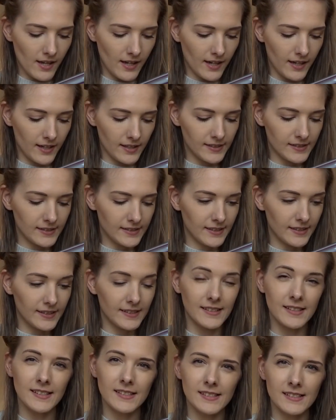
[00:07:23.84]
and
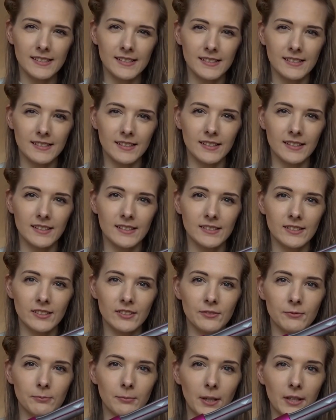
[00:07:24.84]
this is the size
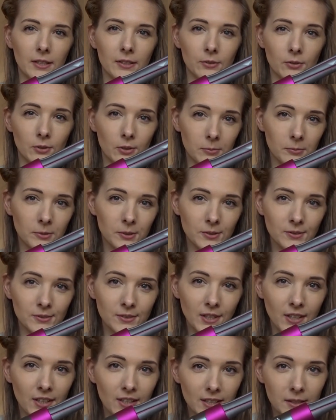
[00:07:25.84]
of my normal
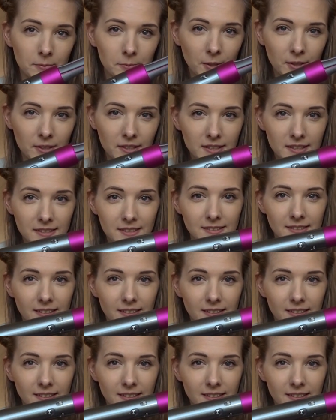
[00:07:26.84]
curling wand.